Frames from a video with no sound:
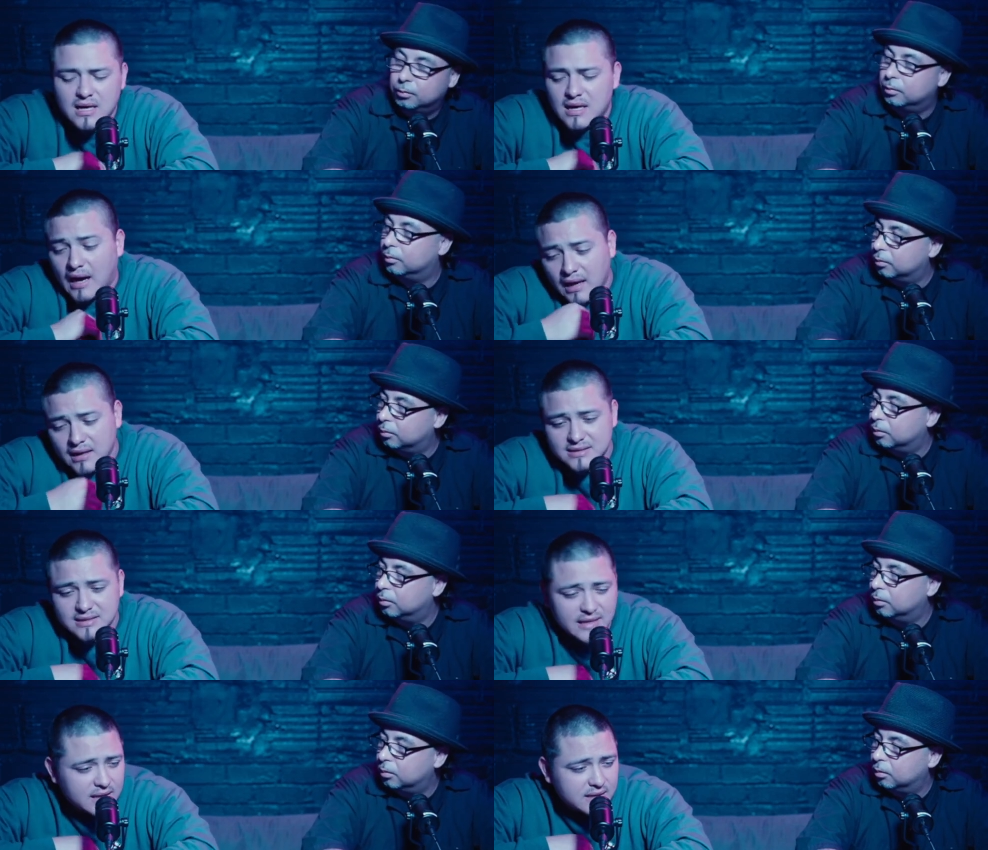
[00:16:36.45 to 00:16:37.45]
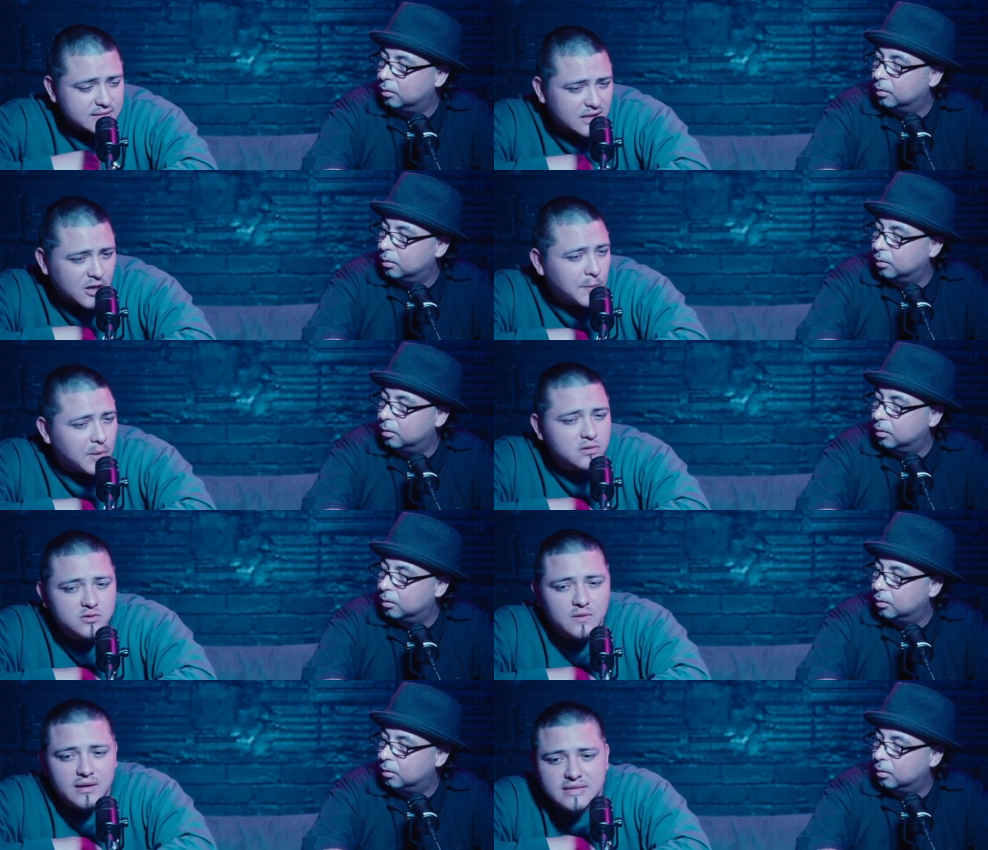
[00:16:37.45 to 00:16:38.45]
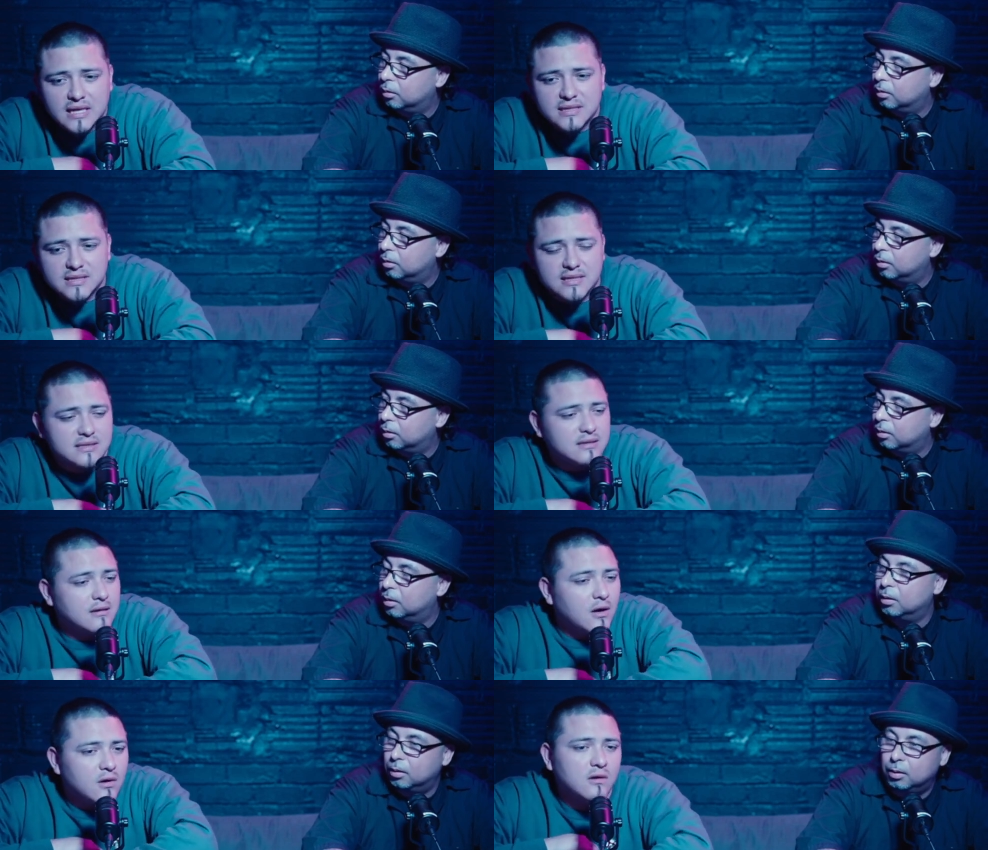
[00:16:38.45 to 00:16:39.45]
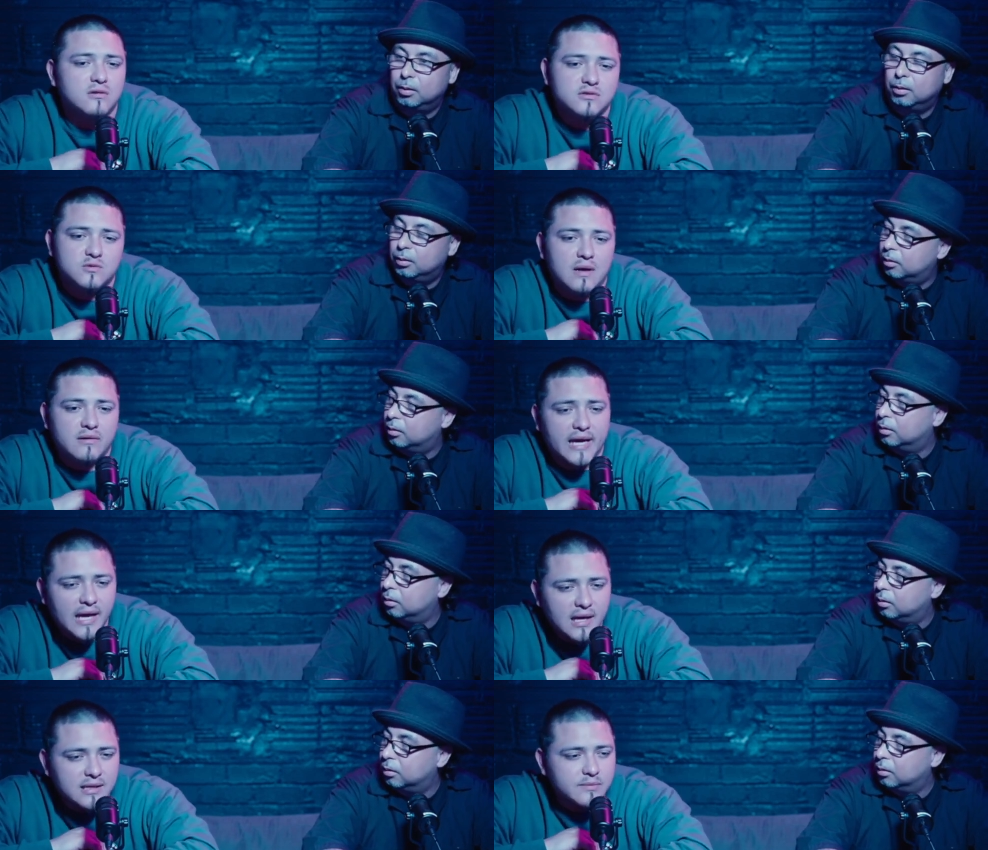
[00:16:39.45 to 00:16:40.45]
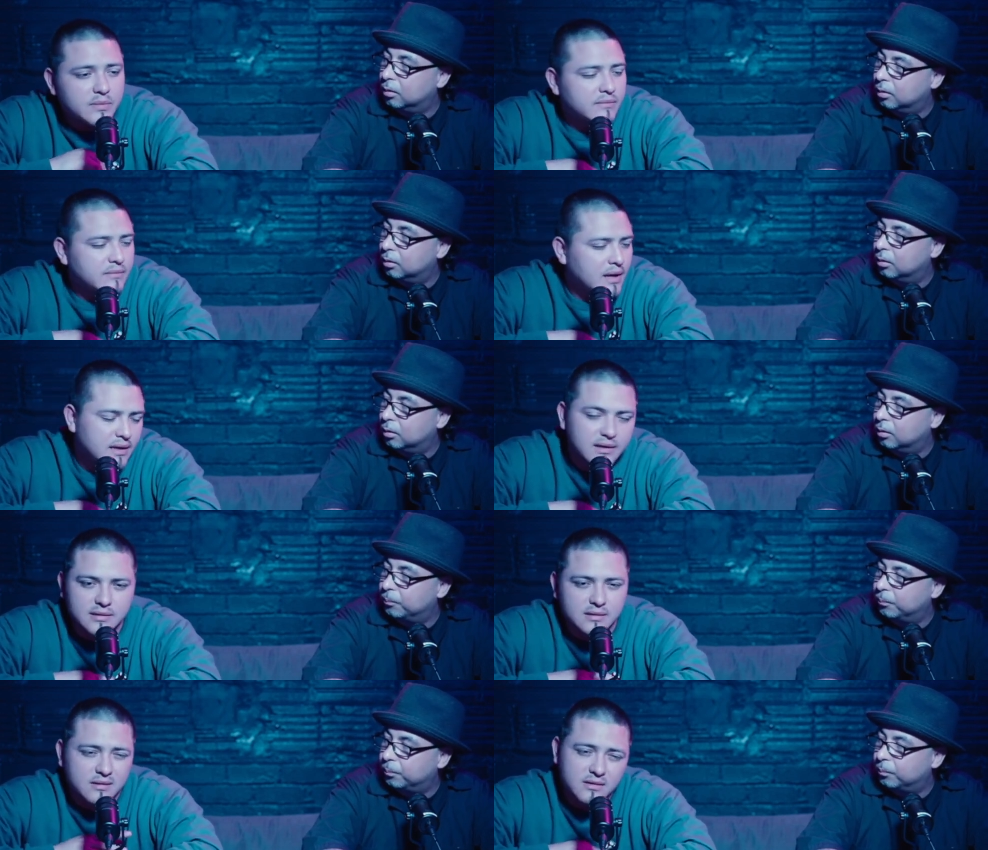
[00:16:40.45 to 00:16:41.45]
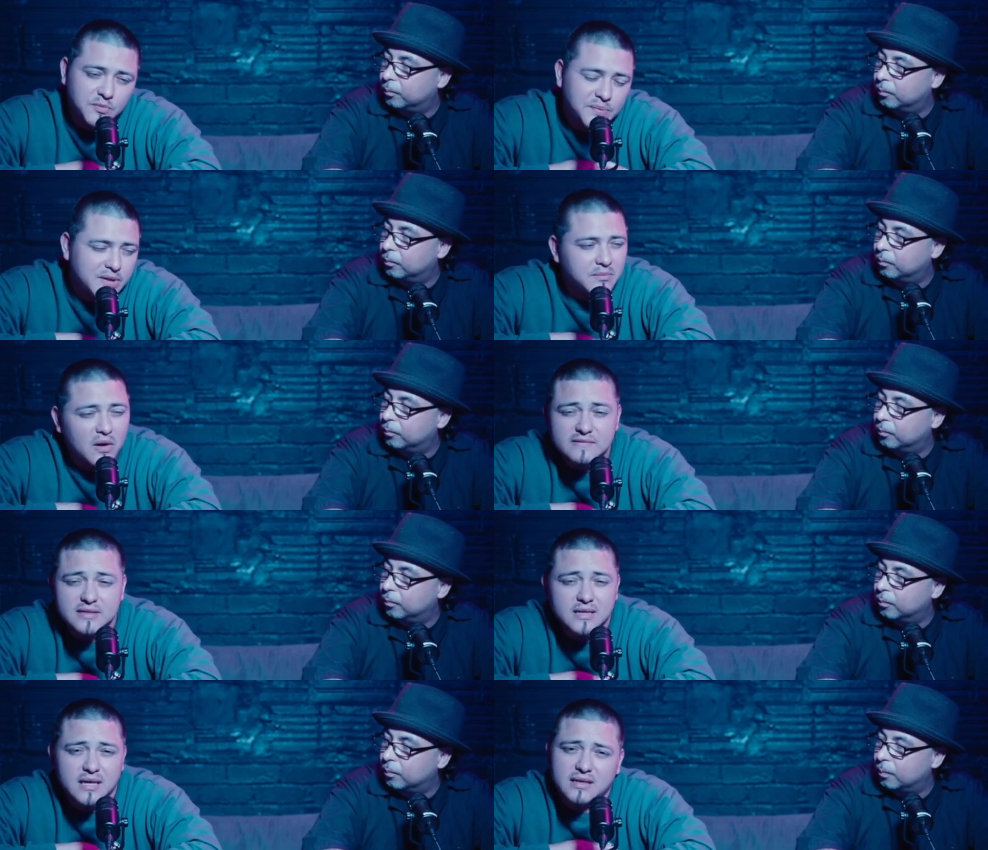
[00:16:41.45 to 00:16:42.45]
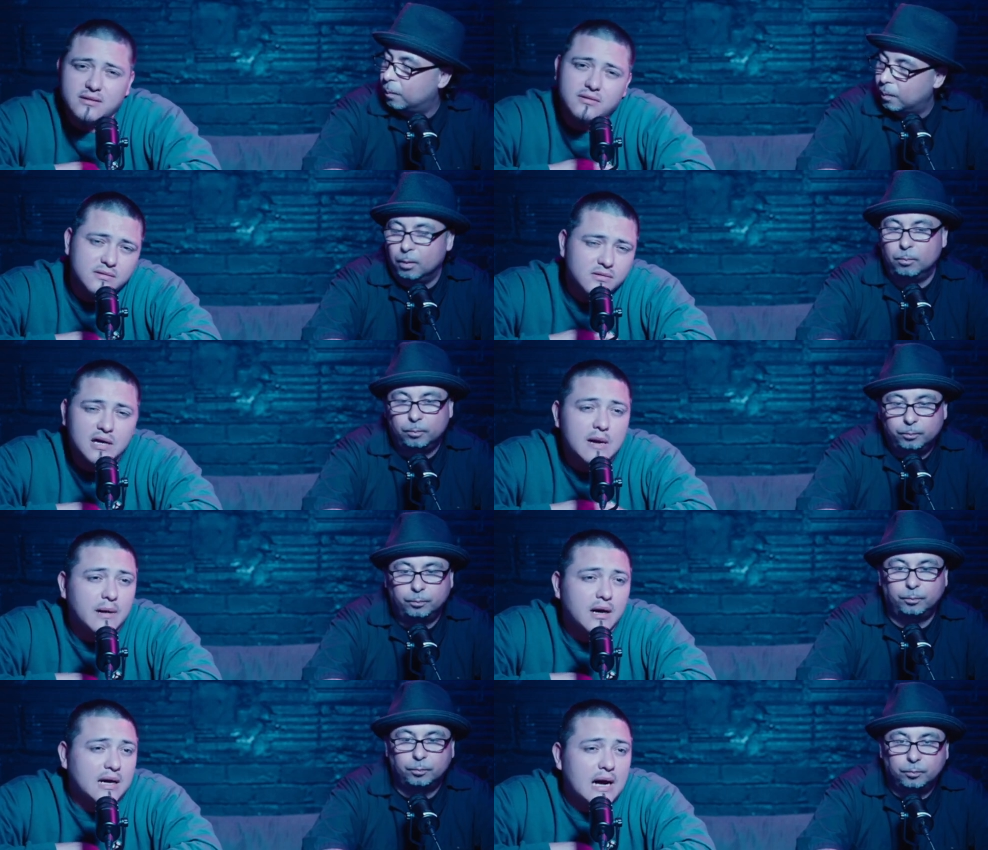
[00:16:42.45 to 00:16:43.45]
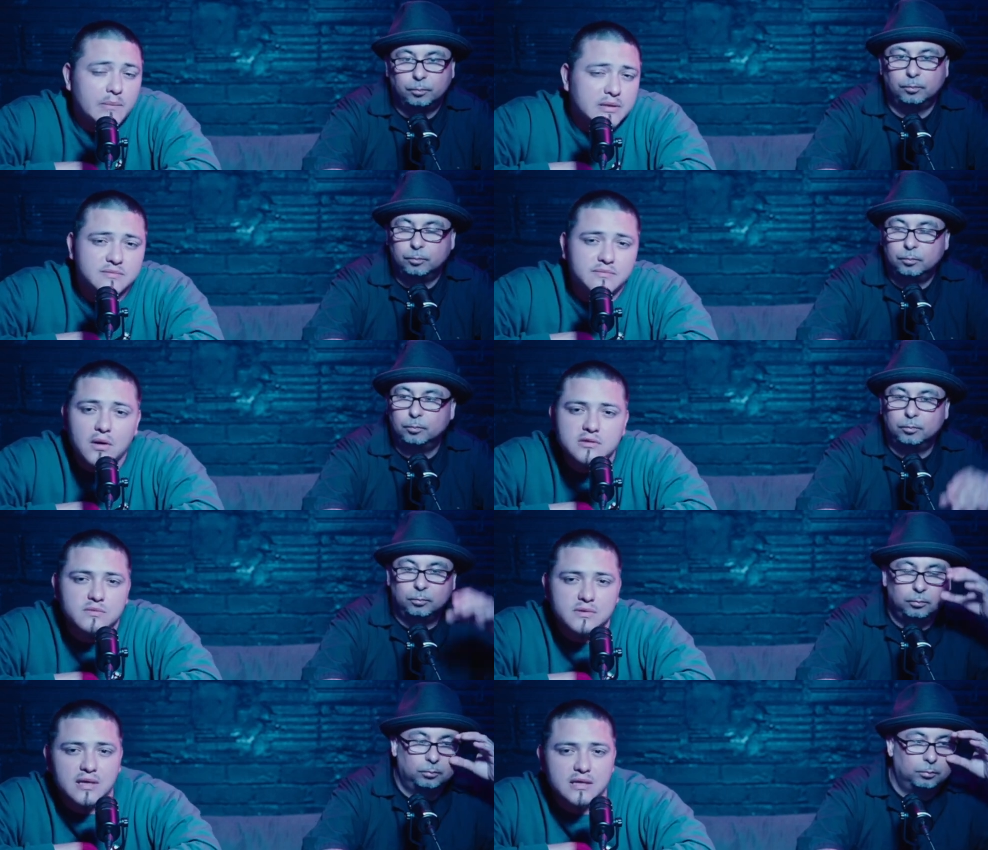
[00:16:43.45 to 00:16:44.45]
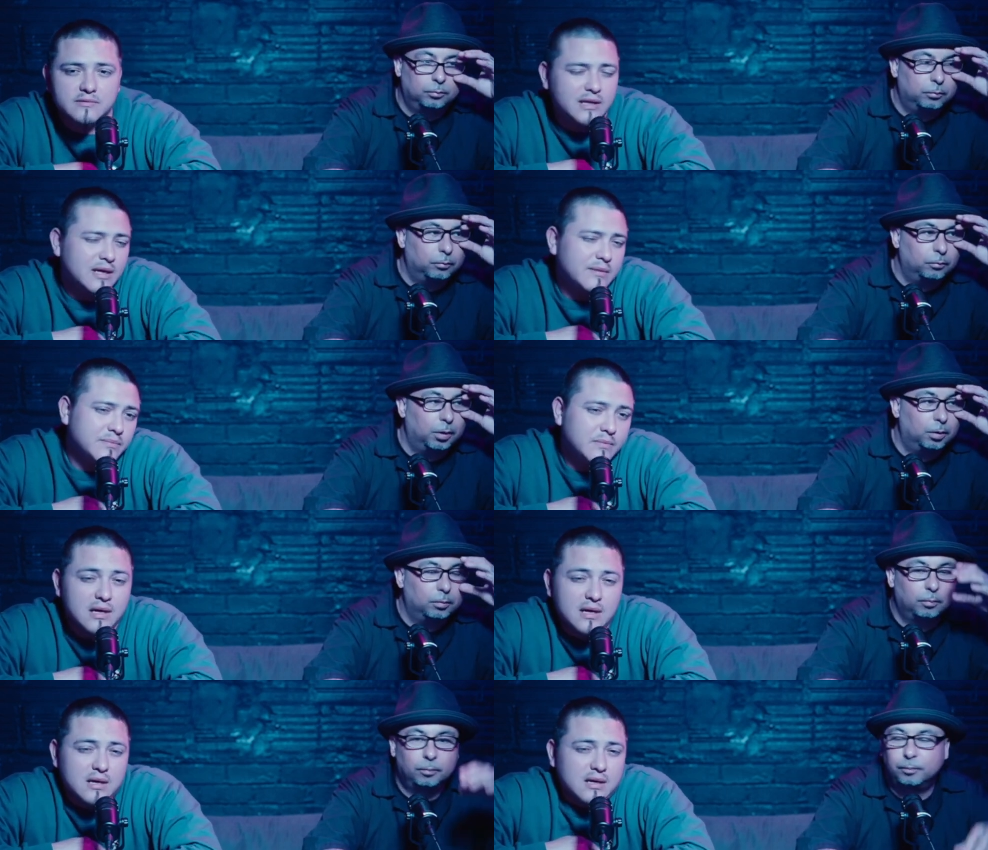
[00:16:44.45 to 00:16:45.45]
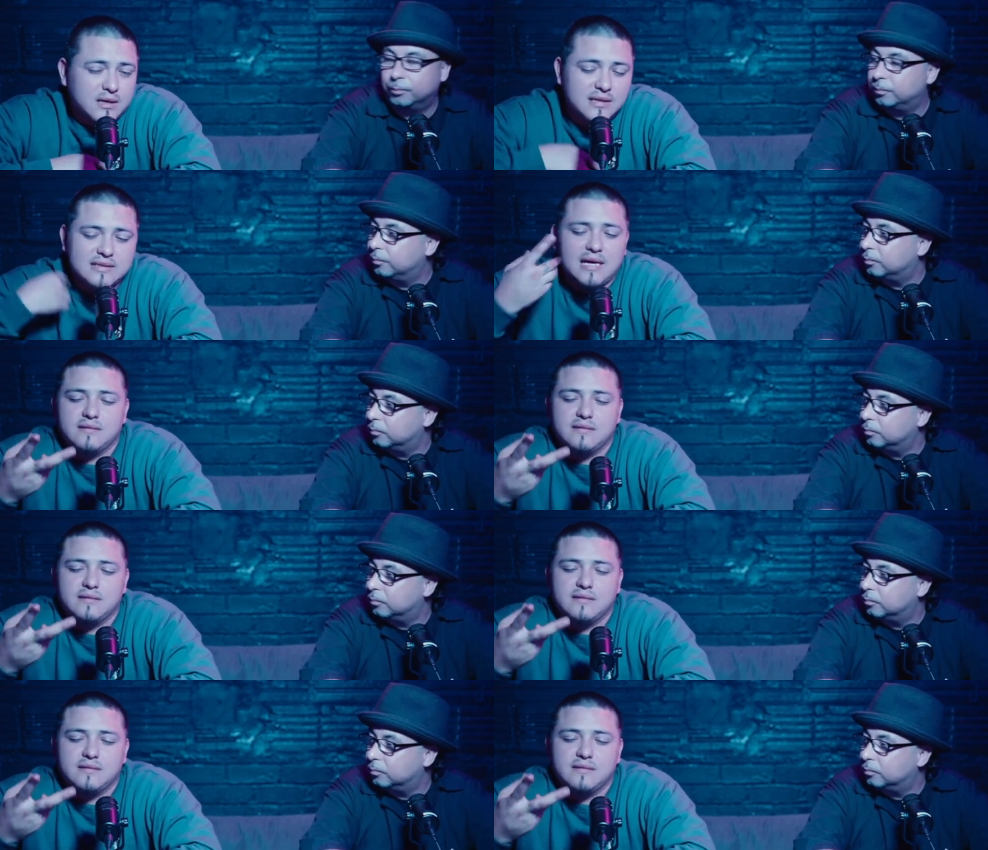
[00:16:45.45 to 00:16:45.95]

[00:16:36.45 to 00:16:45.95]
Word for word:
Speaker 1: I understand it's the elbows around Texas and it's the low lows around Cali, but man, you put them both together, you you come accomplish multiple things, man. They, it's like